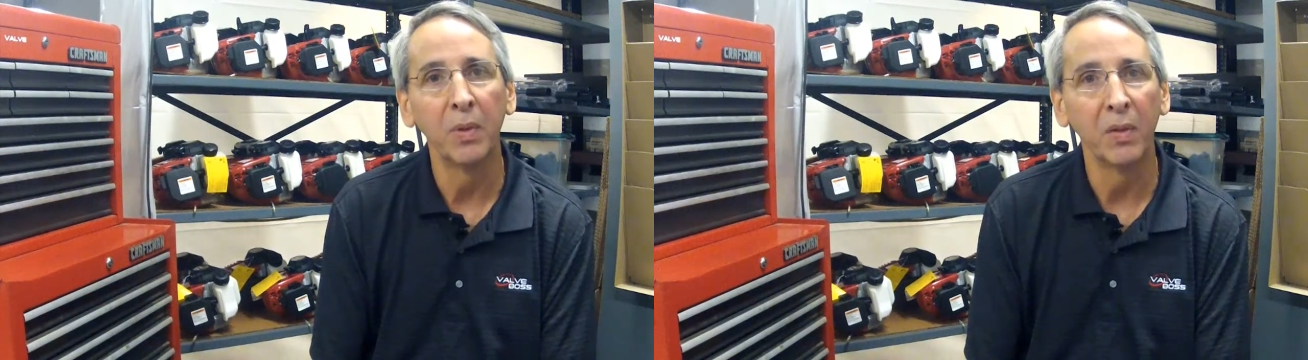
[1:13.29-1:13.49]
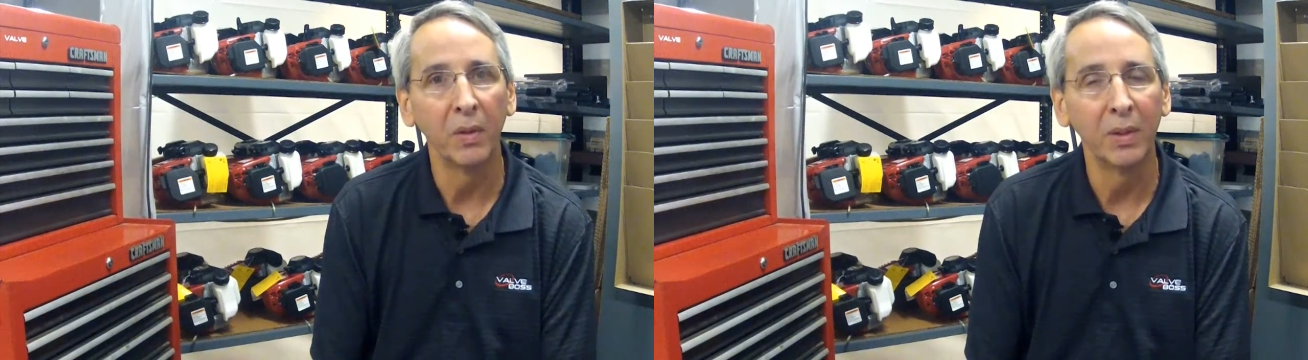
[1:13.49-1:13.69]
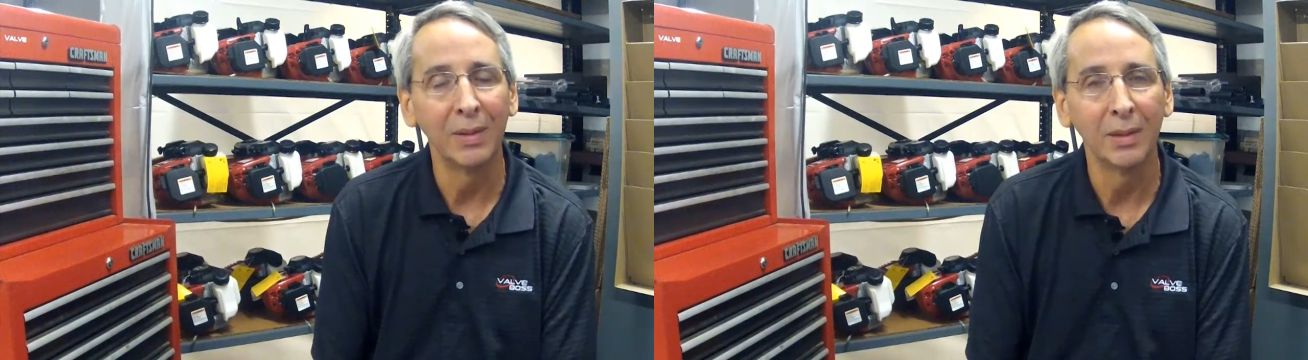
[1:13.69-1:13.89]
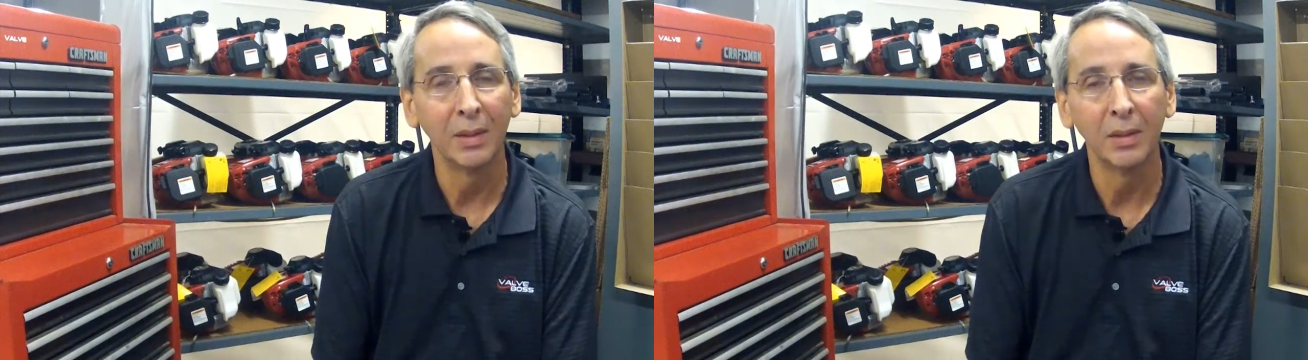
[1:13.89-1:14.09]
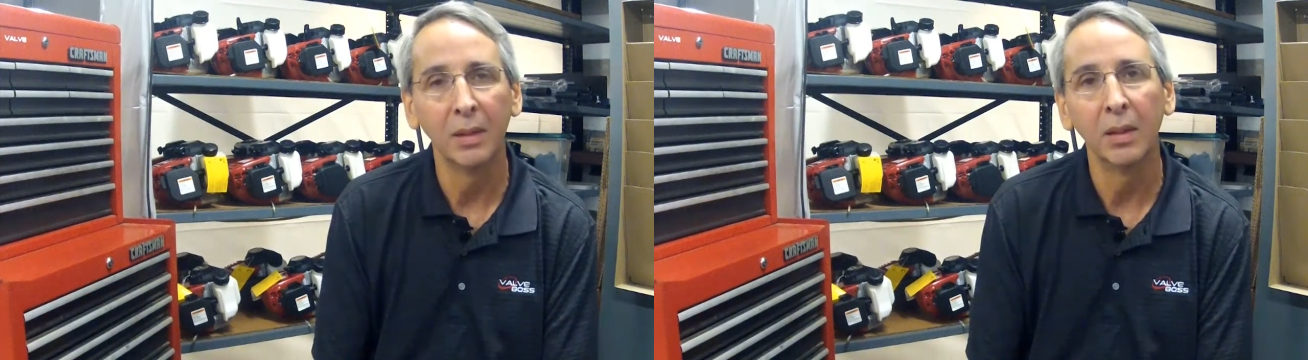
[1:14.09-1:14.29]

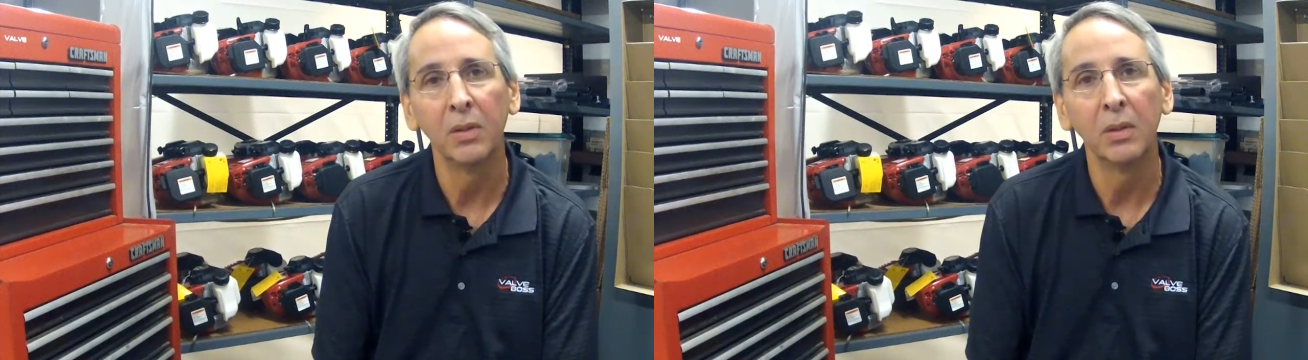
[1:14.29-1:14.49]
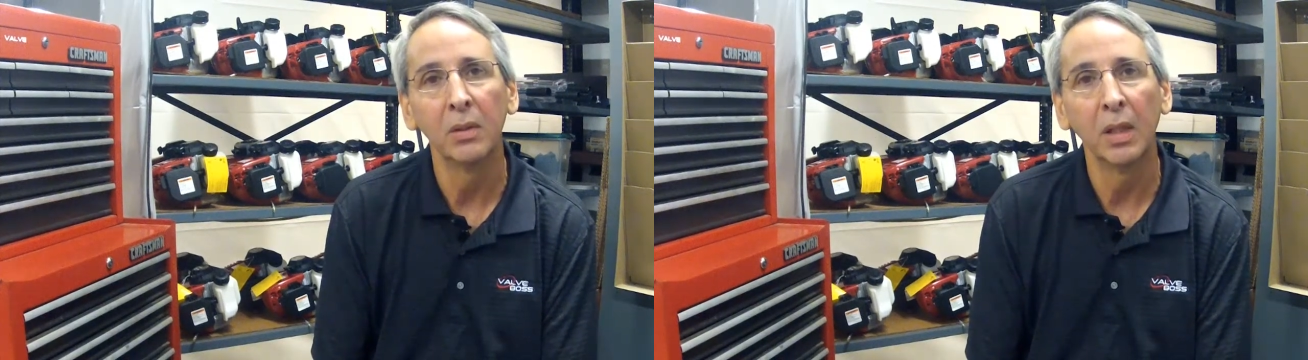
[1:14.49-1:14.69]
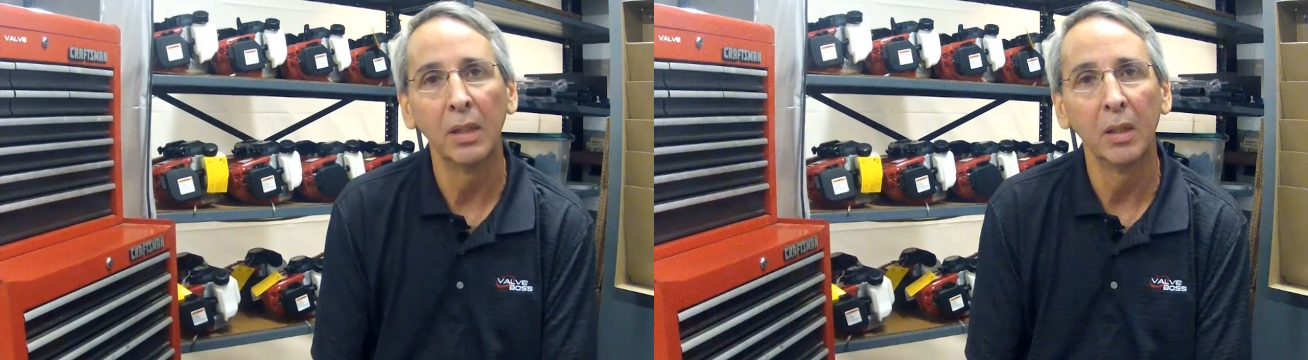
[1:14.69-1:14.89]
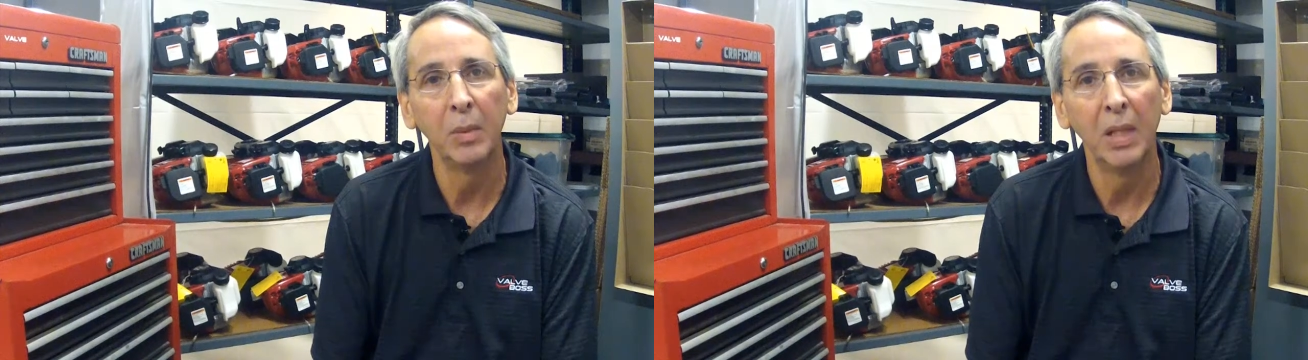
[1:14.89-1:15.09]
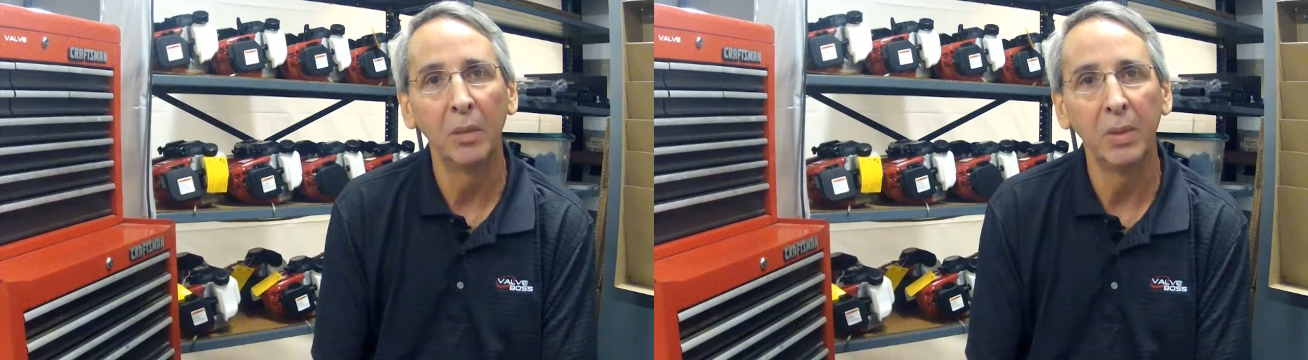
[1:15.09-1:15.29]
36-inch
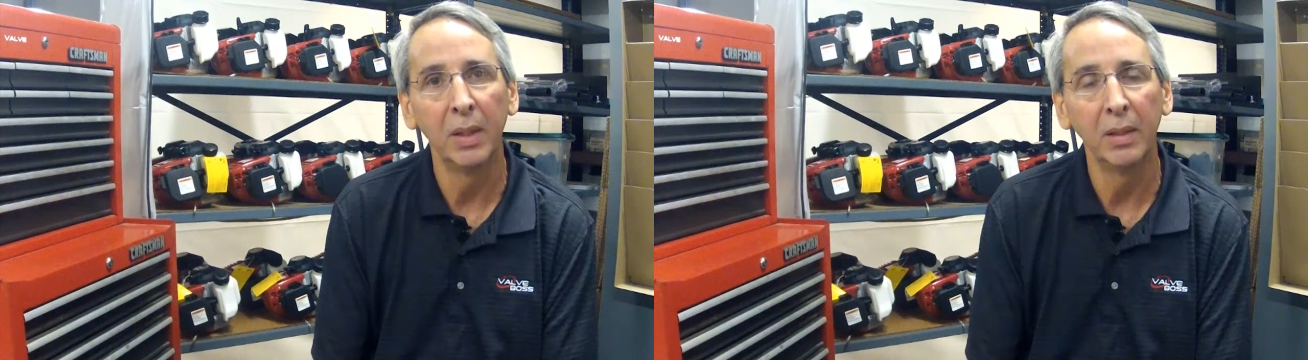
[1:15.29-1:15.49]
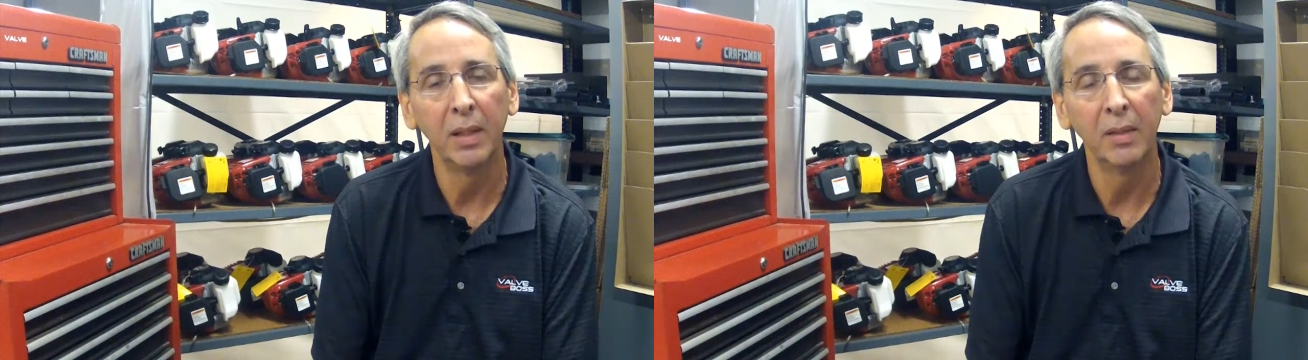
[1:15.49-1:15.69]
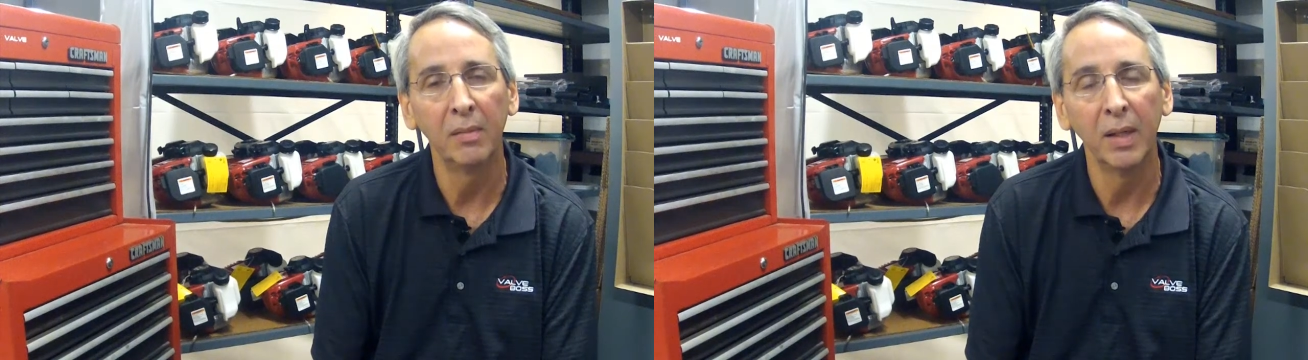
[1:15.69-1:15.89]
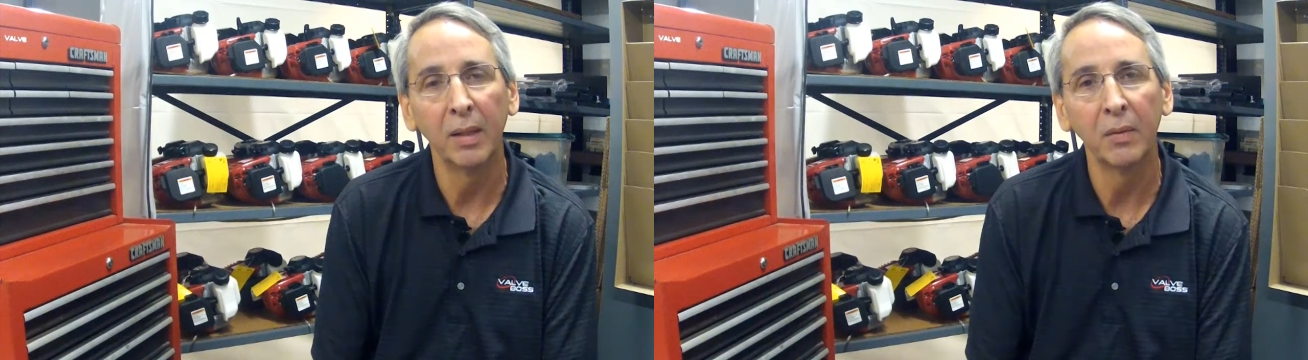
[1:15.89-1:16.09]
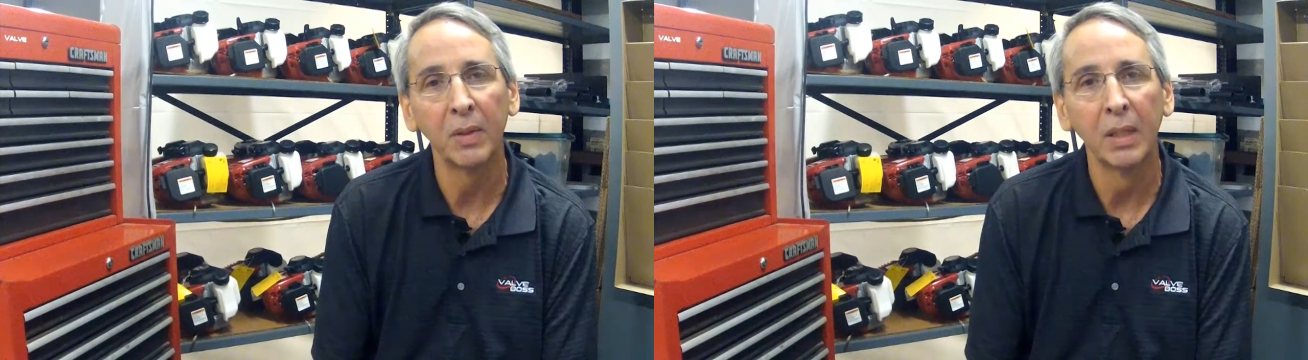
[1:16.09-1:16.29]
AWWA gate
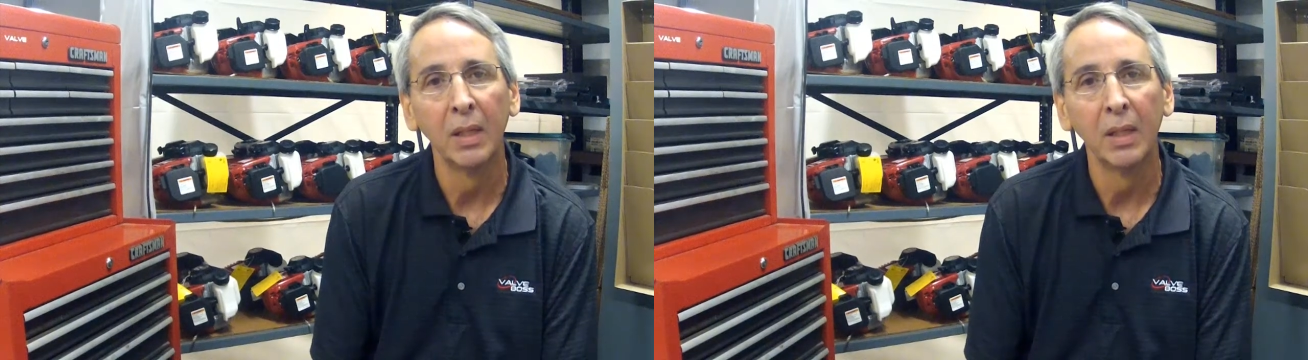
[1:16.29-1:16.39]
valves,